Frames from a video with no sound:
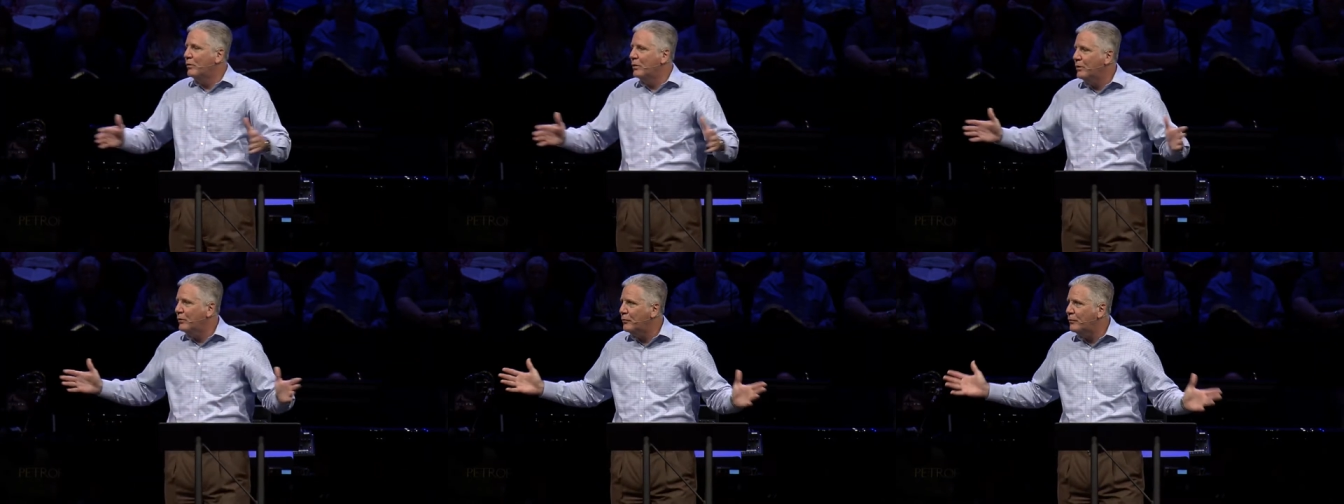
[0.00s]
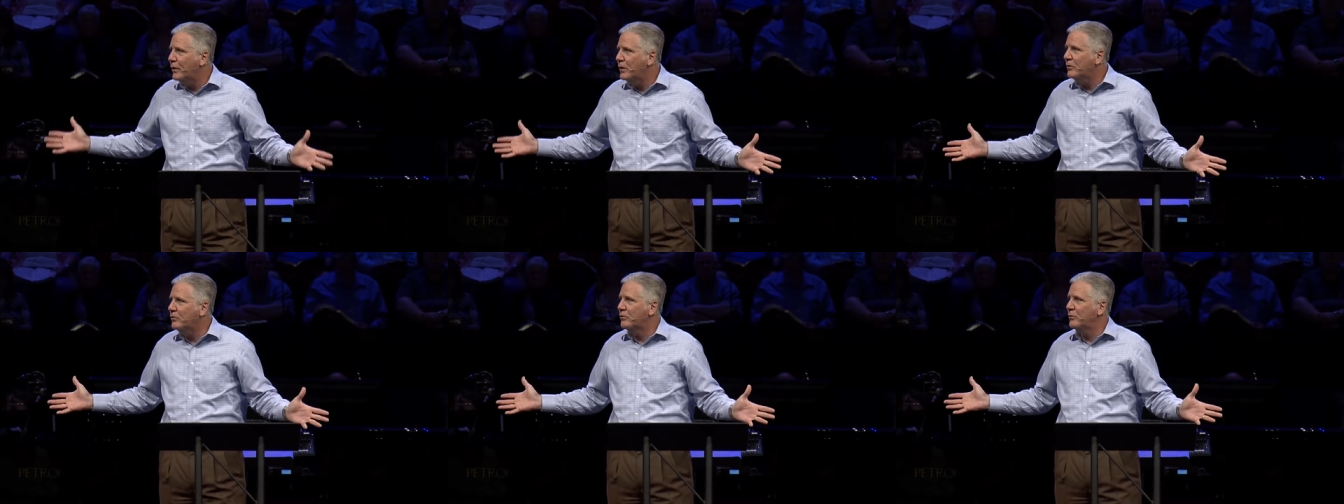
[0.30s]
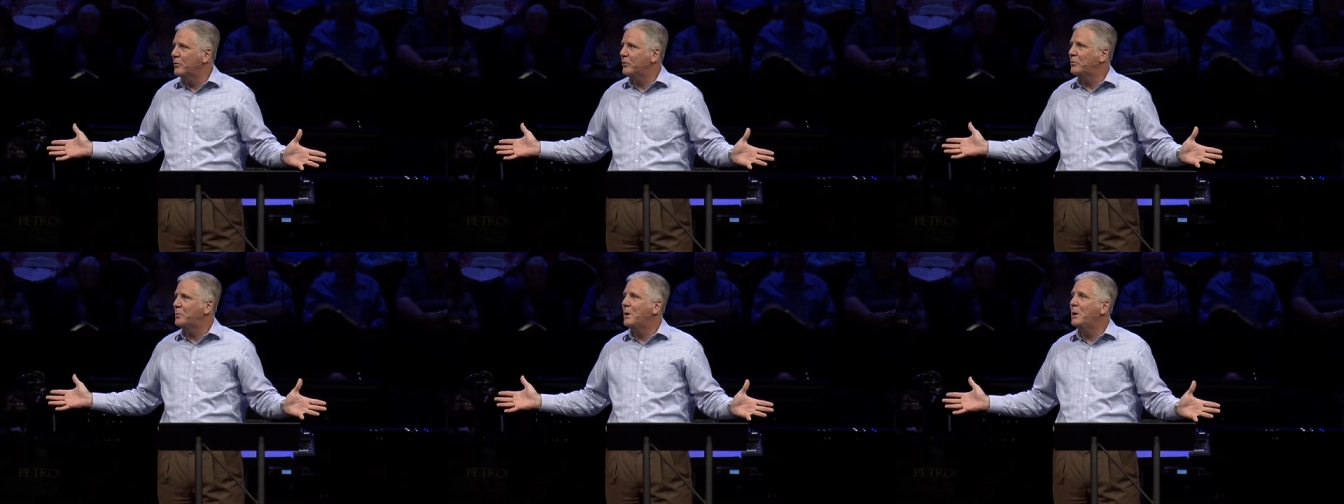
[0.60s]
the affairs of
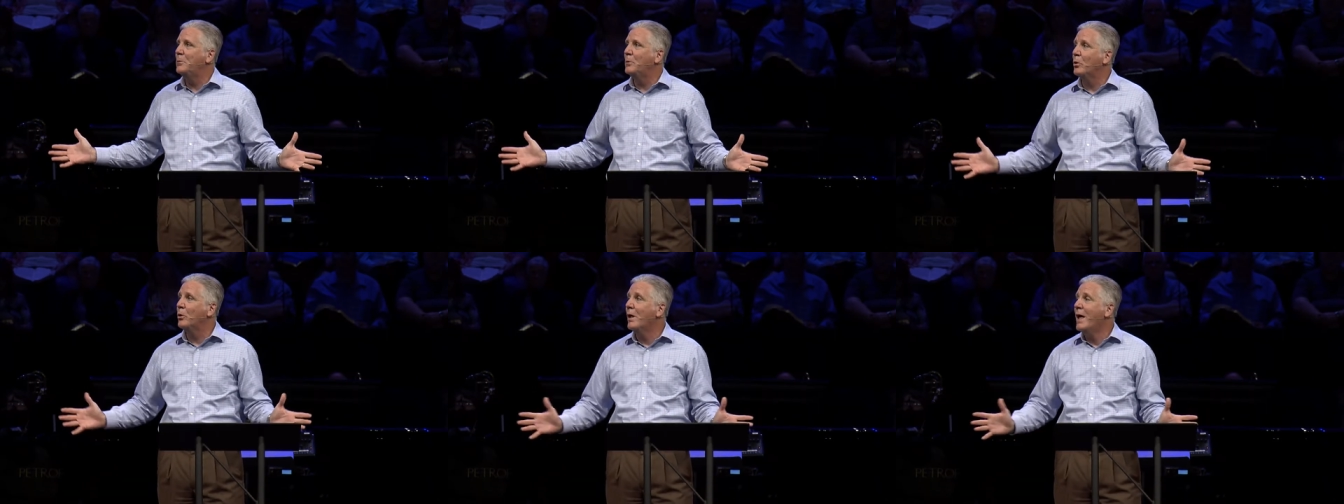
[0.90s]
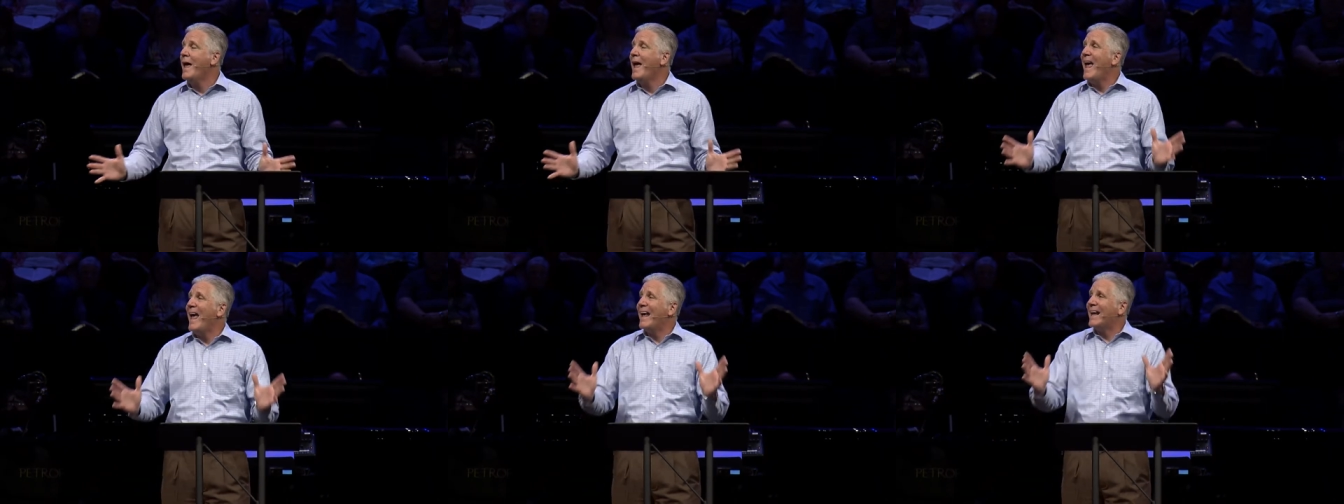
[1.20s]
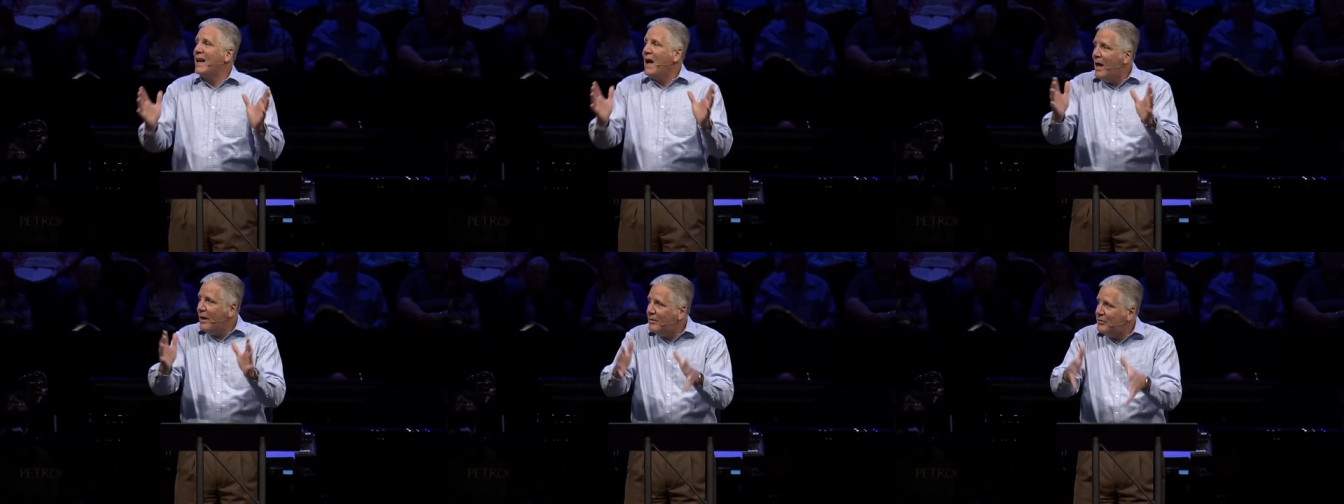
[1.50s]
His people, and
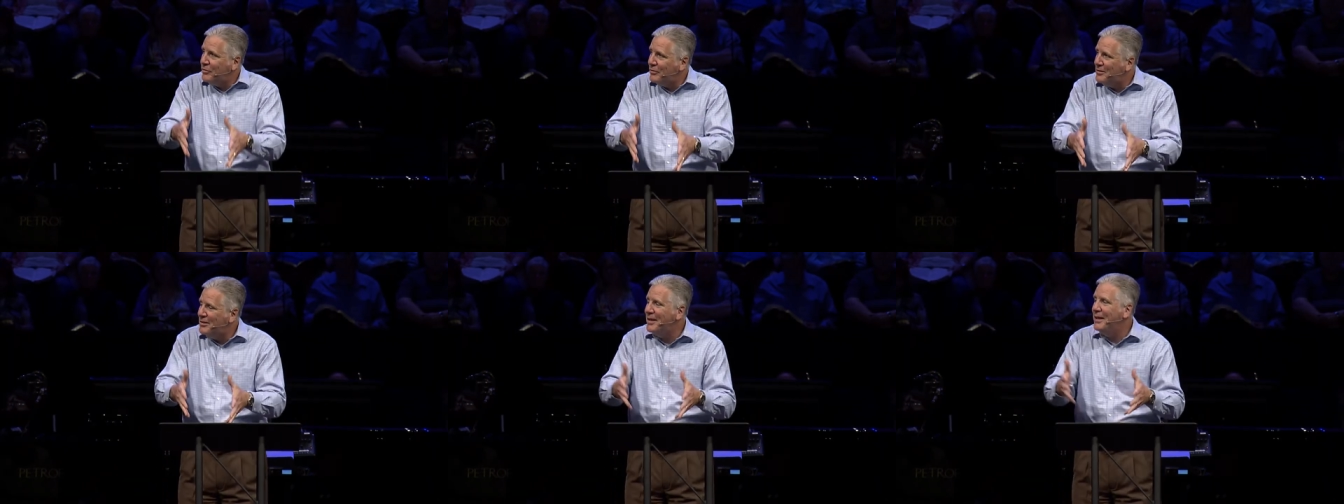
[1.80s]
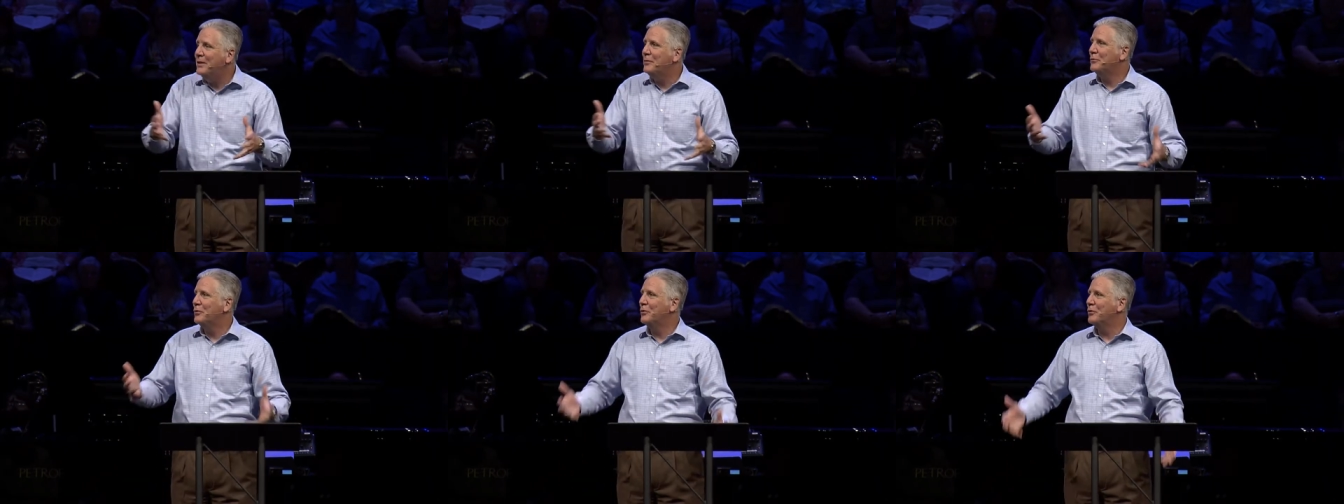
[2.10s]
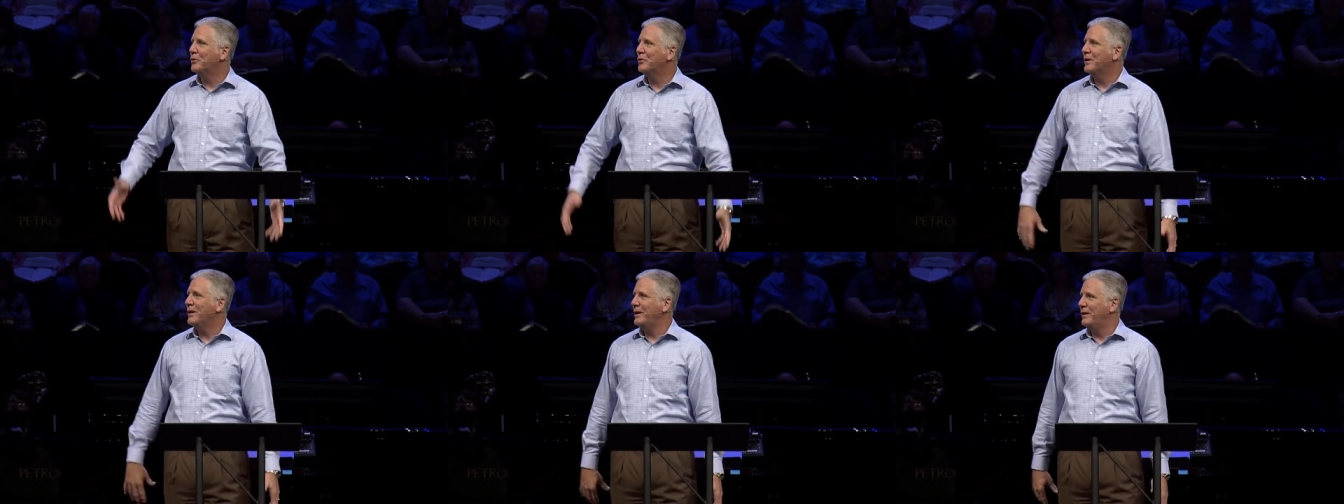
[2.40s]
God is attentive to
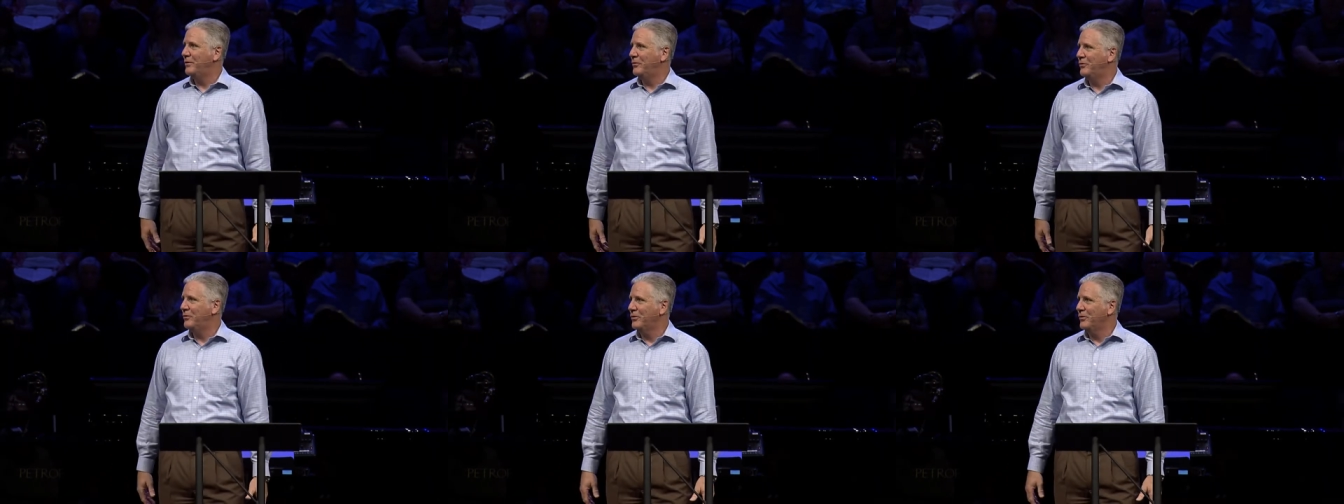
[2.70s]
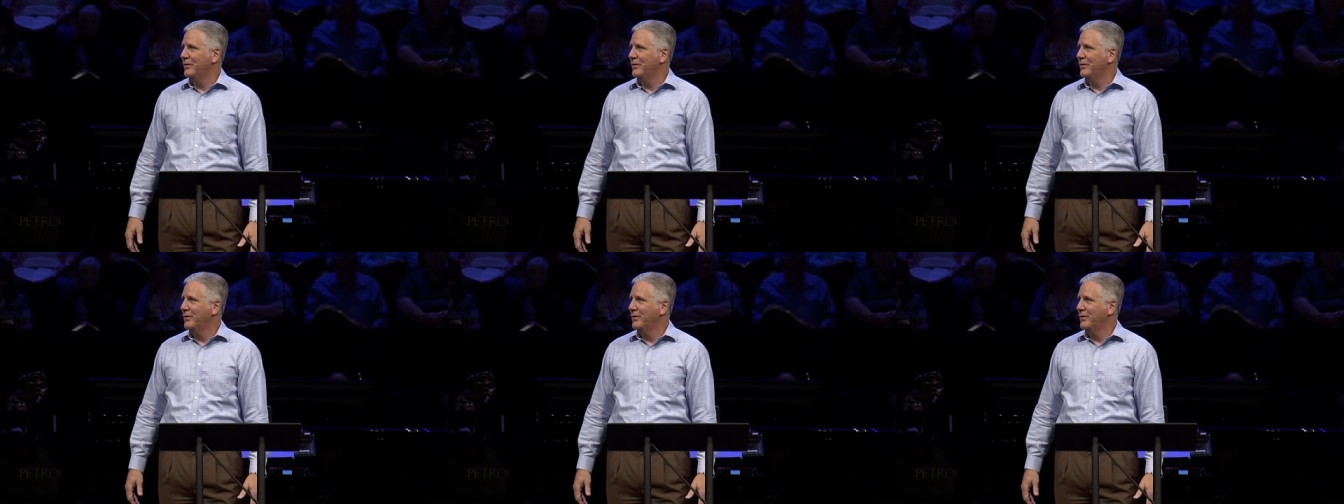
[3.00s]
their needs.